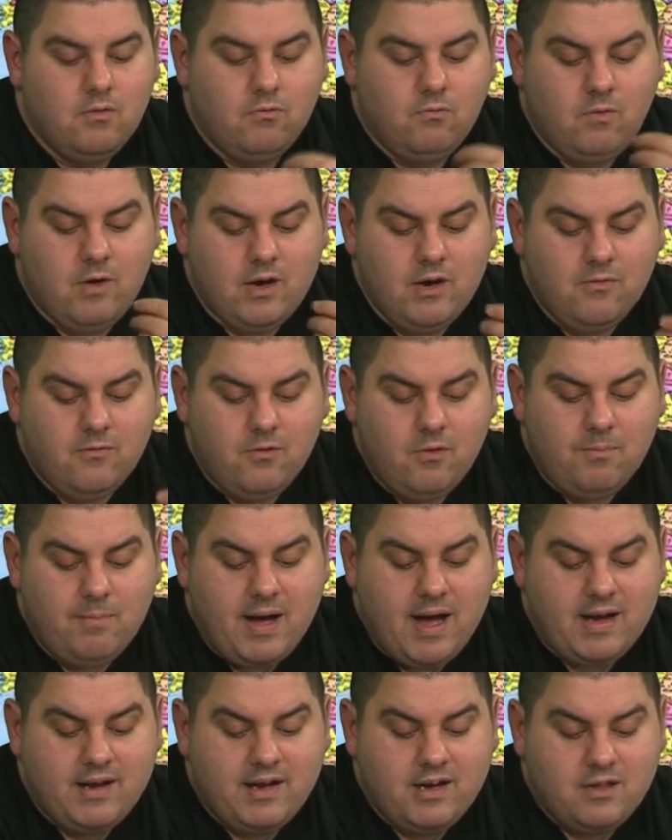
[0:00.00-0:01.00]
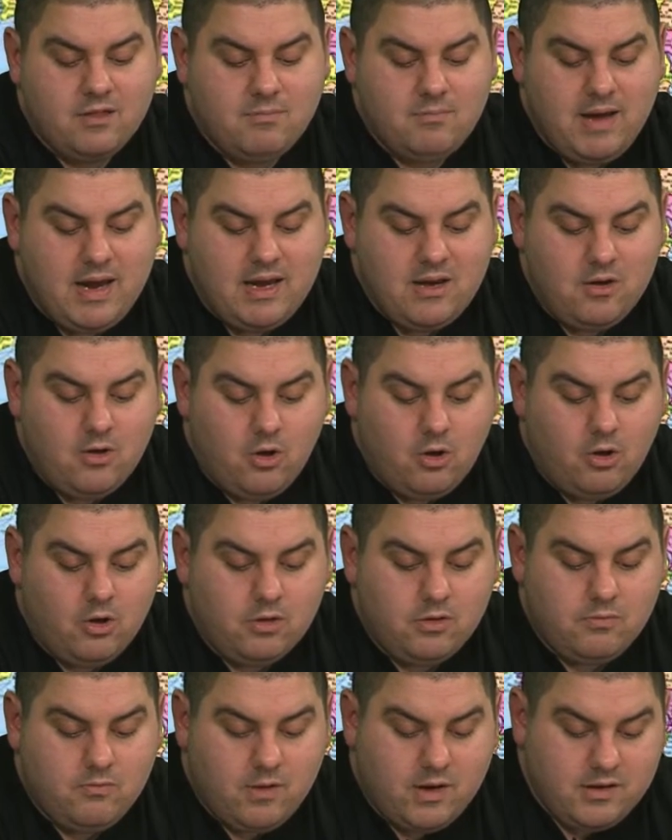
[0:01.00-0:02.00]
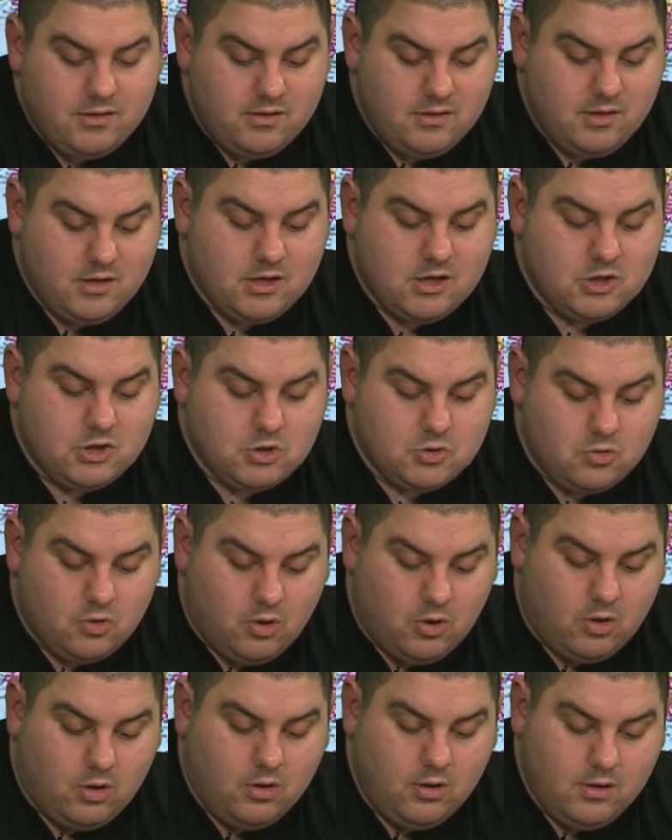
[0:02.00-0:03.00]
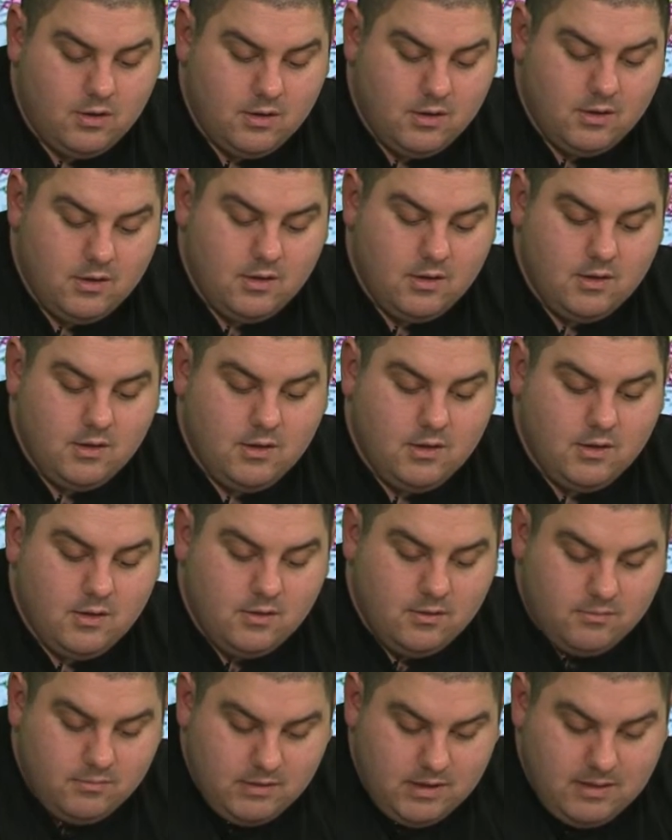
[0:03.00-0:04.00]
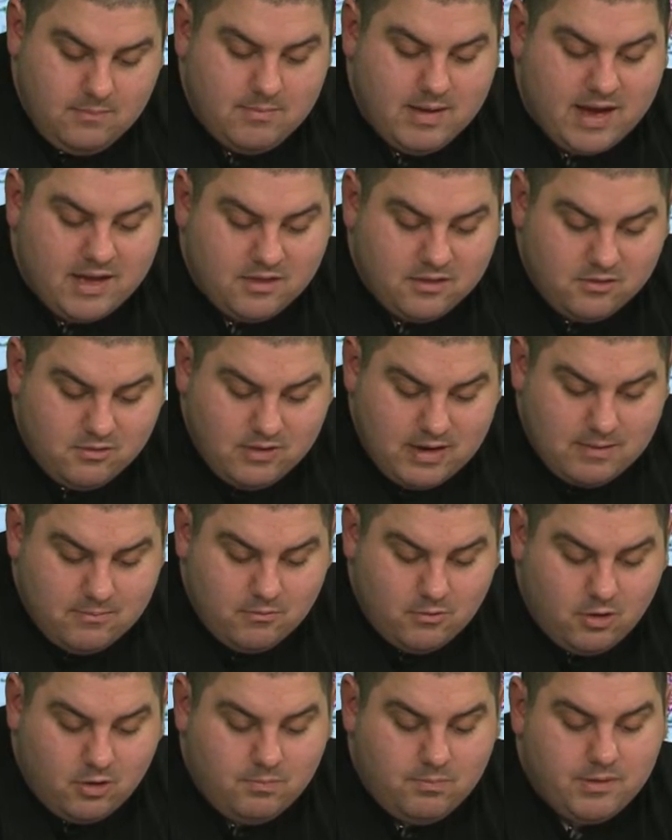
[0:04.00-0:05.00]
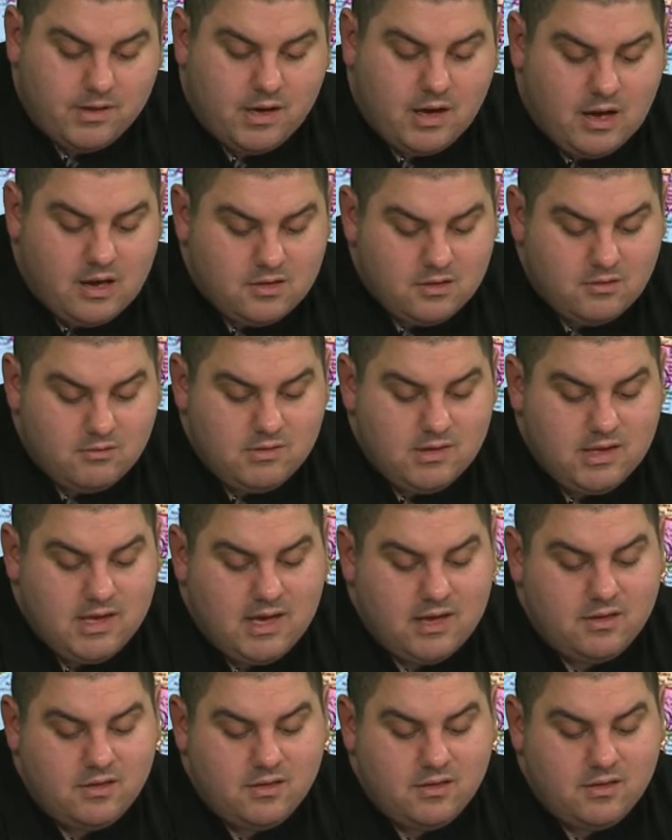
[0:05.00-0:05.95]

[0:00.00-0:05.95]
One of Robotnik's main goals was to control the Master Emerald, but also to get